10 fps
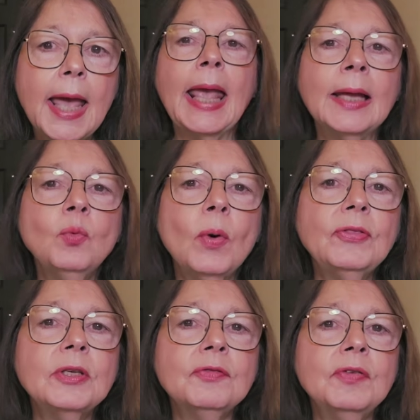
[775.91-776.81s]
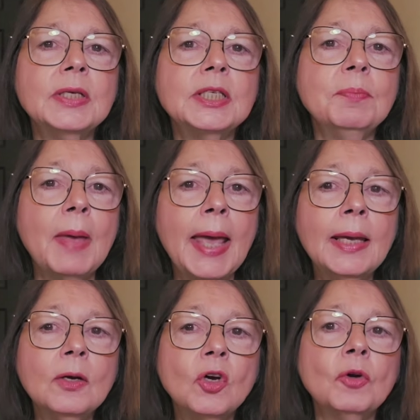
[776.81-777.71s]
and what the defense
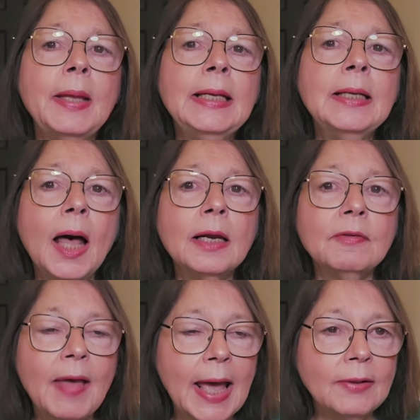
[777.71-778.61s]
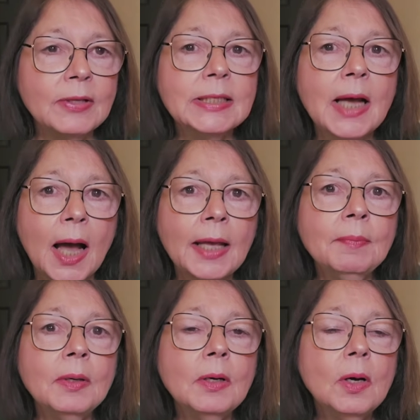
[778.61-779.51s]
may or may not have had the
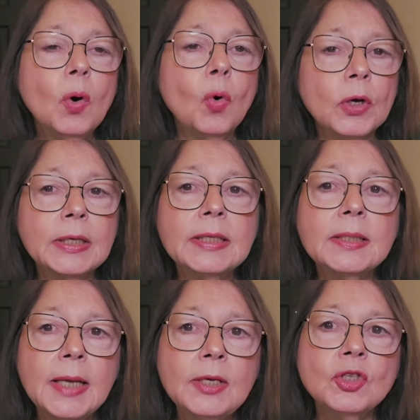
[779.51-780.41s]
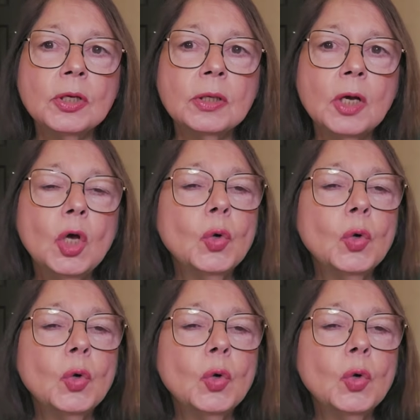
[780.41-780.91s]
time, organization,